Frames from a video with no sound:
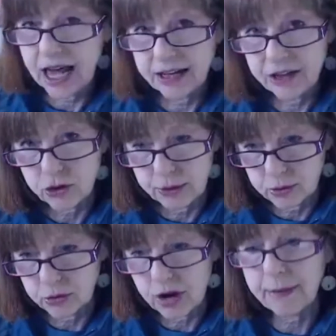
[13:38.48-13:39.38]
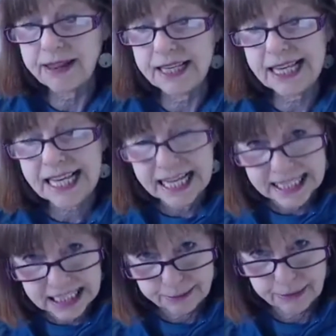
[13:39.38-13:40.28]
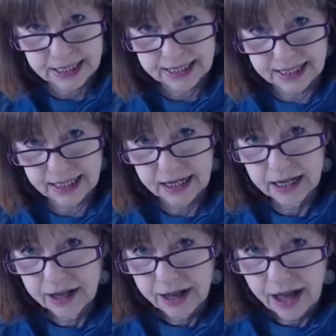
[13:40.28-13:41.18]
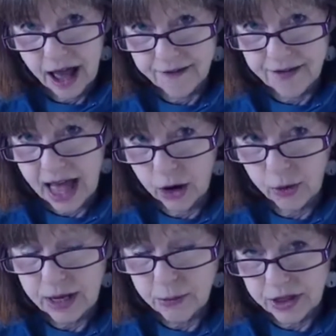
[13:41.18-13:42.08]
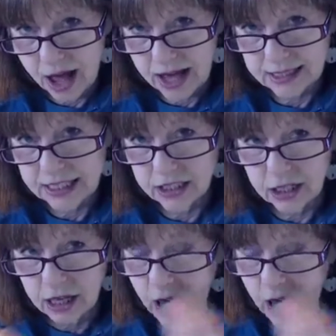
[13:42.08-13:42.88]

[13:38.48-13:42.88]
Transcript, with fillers: A lot of the scriptures will talk about the intimacy of Elohim with us. He's